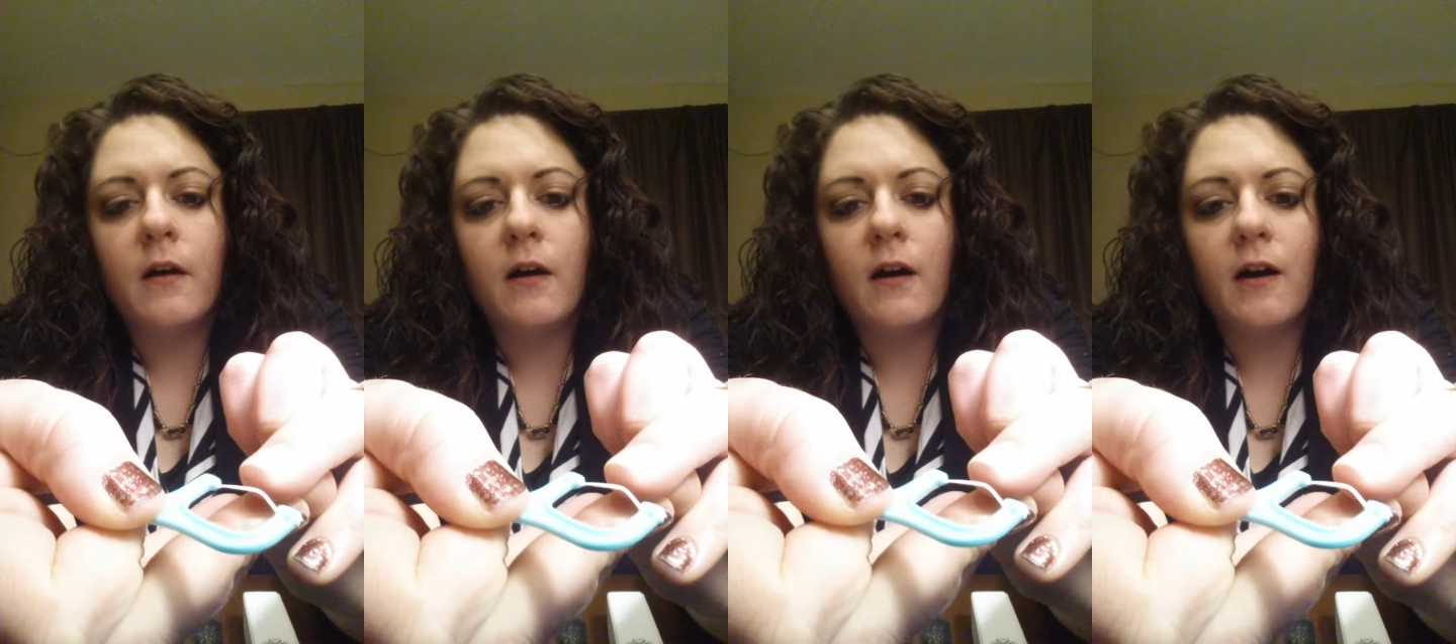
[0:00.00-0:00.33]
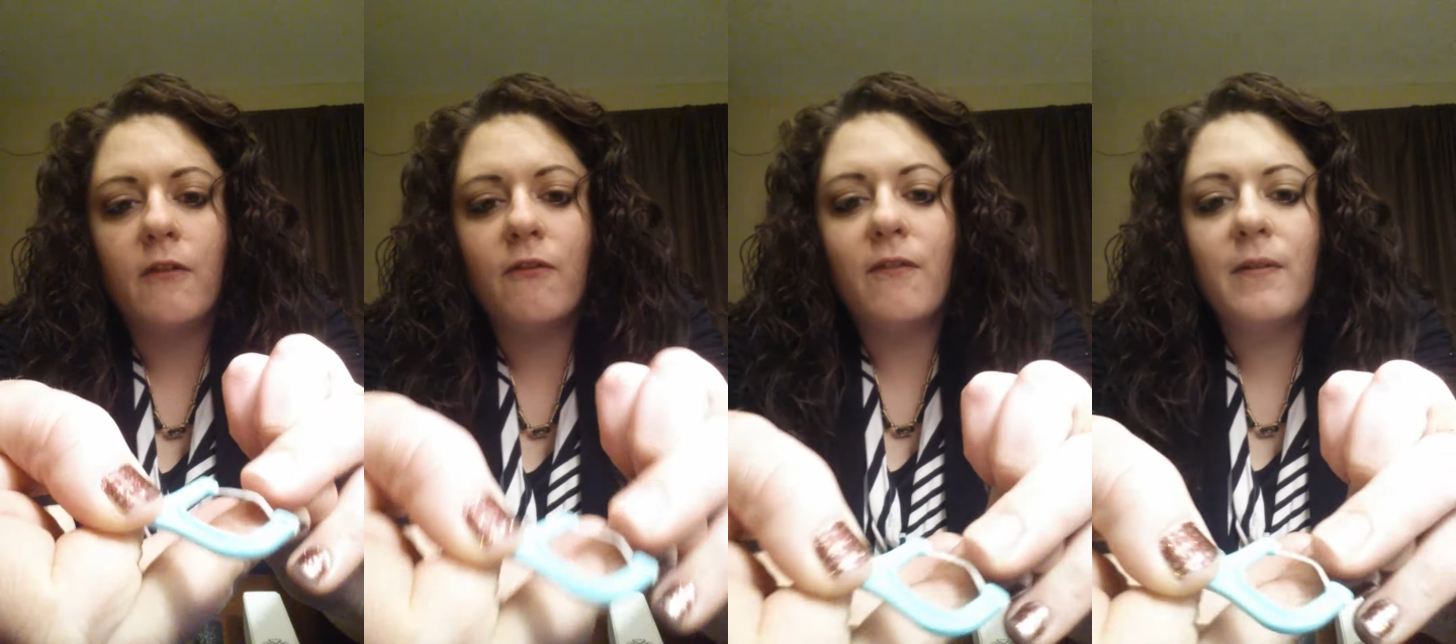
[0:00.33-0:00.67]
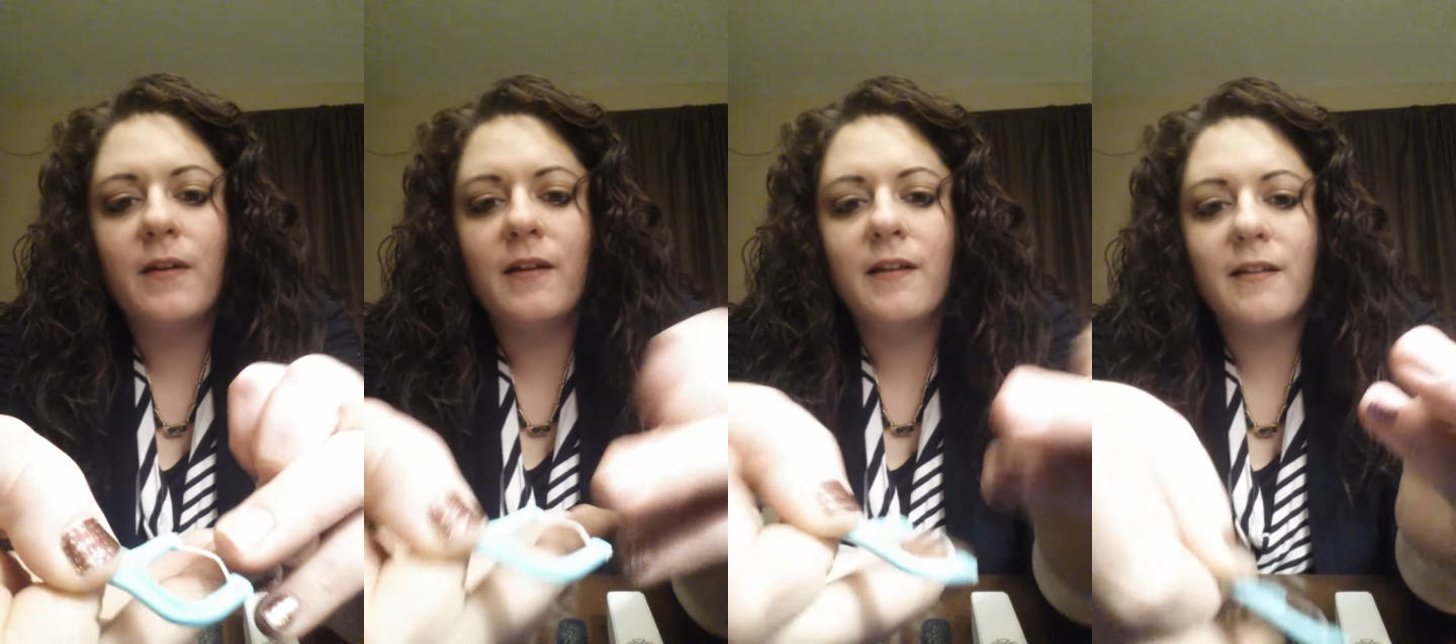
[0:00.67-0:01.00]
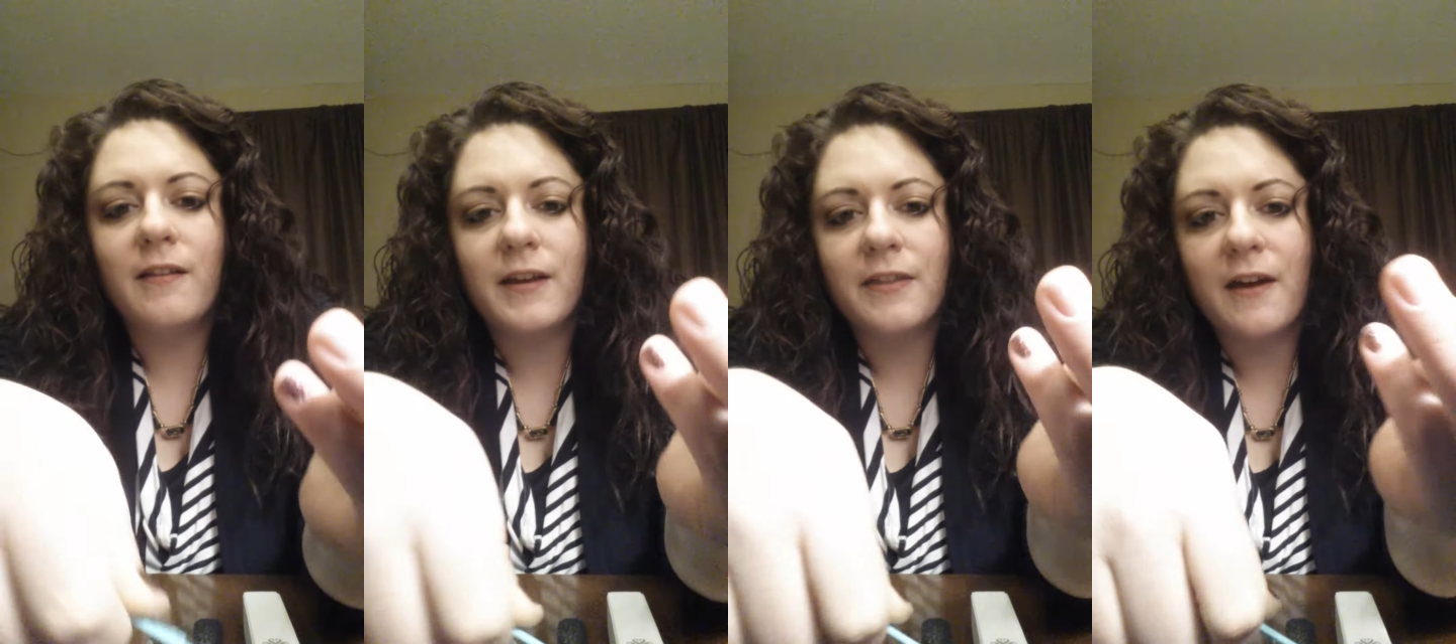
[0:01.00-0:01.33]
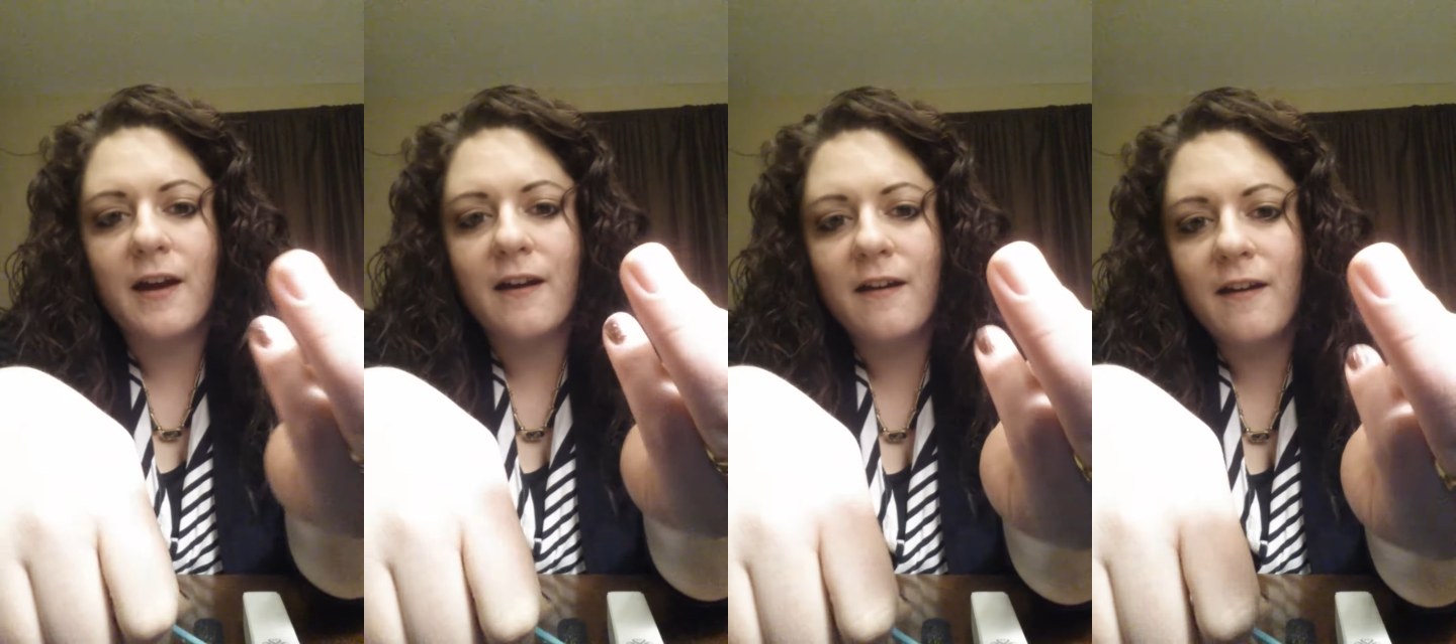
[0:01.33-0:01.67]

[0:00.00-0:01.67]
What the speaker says: off, like that.